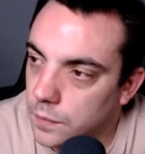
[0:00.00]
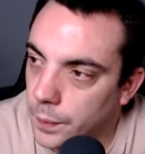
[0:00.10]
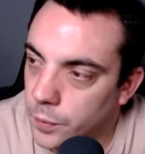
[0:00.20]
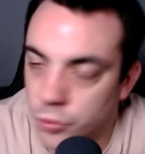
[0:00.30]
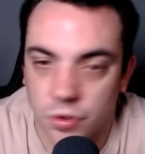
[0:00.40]

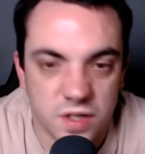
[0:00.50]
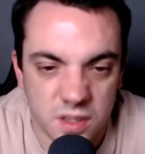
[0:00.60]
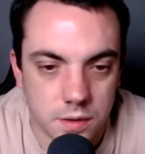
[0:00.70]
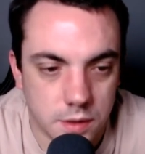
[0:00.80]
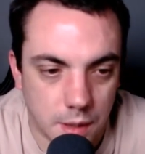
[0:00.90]
your trust
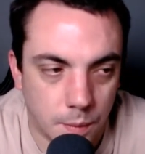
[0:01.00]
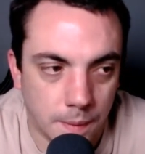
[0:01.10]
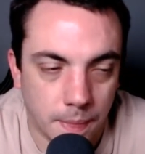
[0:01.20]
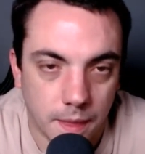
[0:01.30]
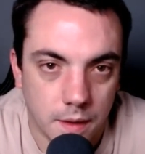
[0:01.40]
into
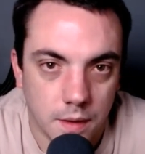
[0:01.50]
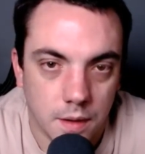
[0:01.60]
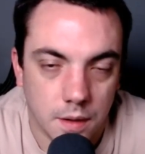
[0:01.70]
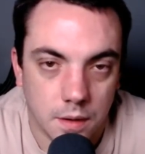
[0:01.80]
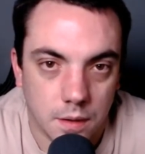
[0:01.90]
someone.
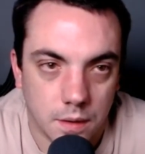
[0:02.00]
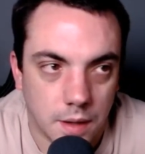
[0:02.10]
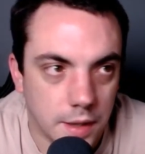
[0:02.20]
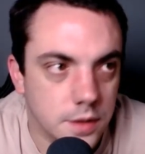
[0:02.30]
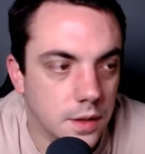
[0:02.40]

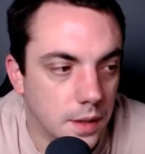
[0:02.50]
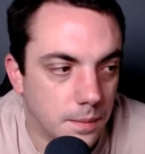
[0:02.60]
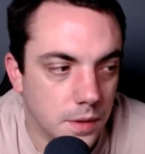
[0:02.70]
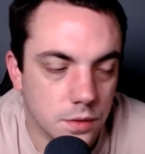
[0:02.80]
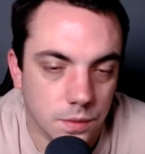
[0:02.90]
Hasty
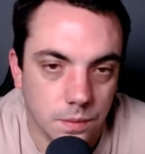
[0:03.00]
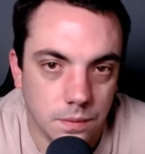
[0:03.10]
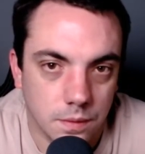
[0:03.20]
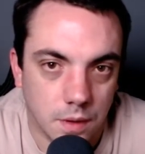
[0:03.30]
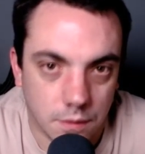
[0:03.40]
and Mitchell
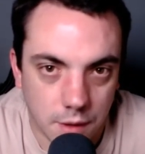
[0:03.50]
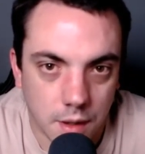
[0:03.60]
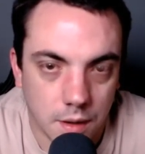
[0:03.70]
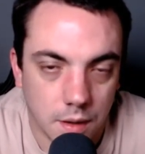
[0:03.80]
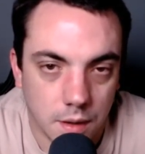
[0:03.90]
are it,